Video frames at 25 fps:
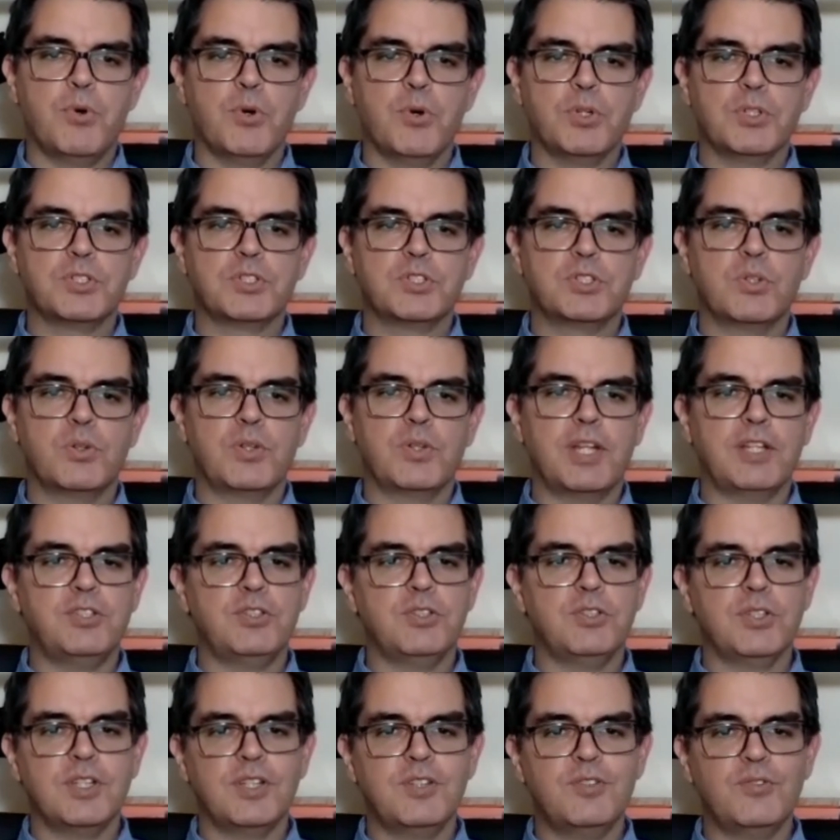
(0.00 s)
books so
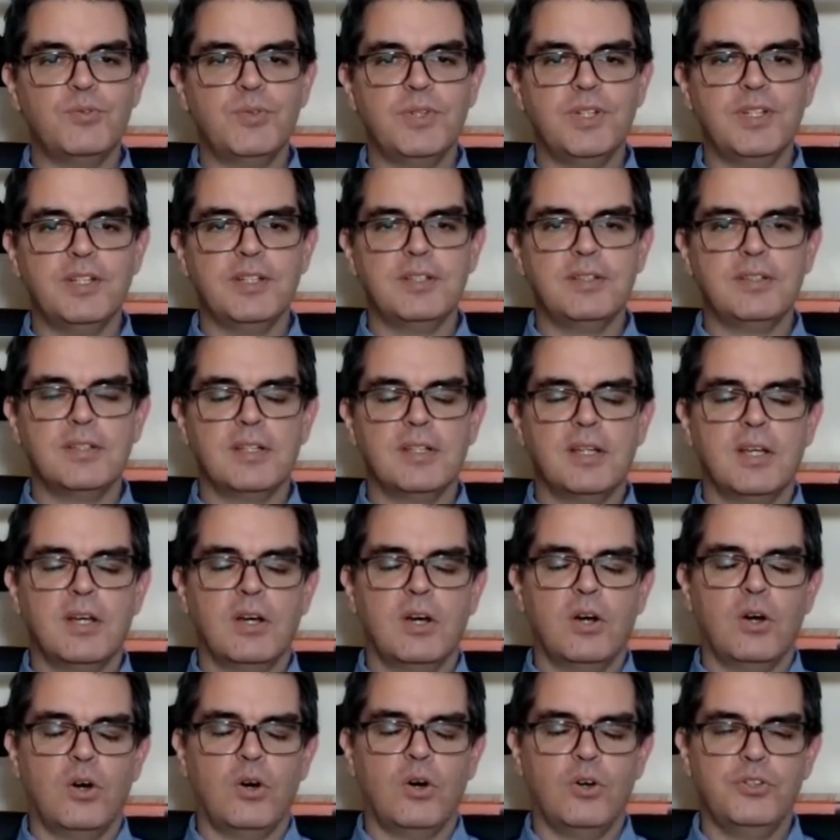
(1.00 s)
that you can read it
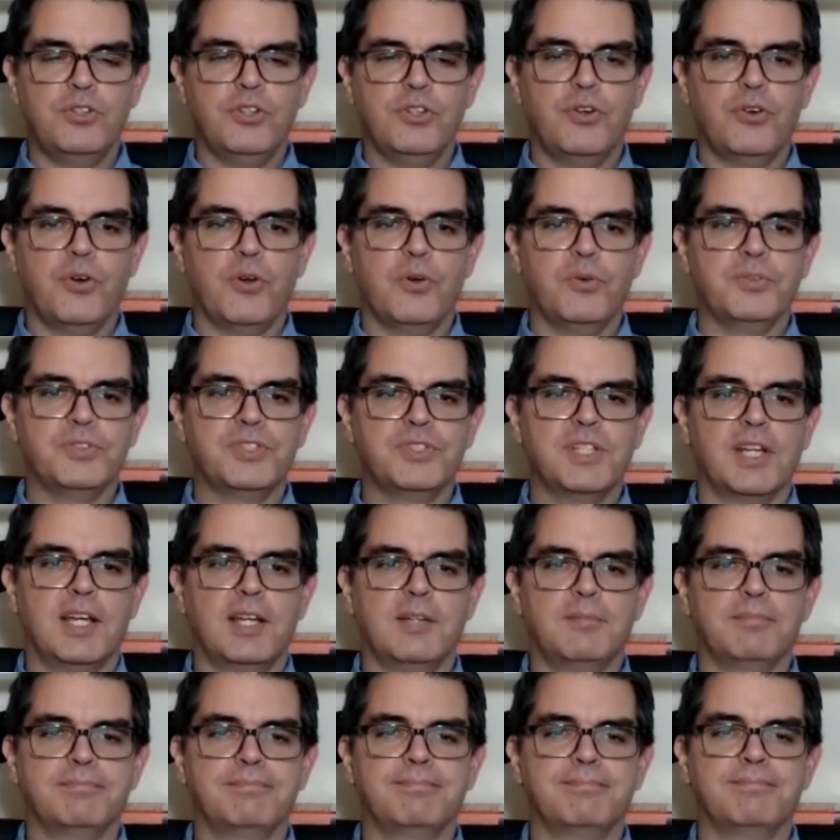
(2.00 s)
on your own
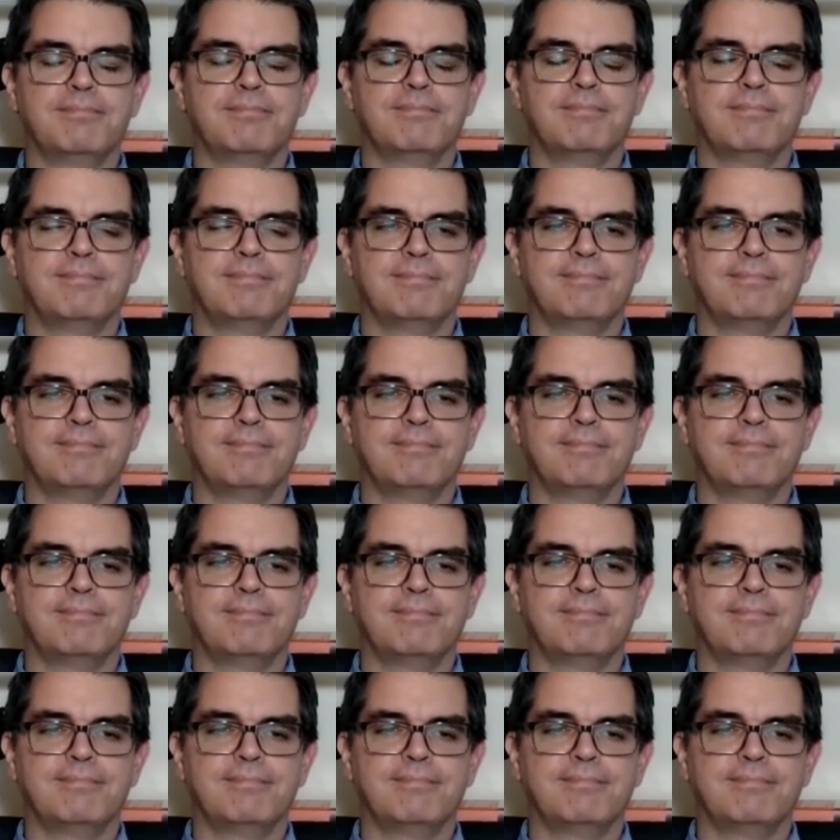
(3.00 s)
time.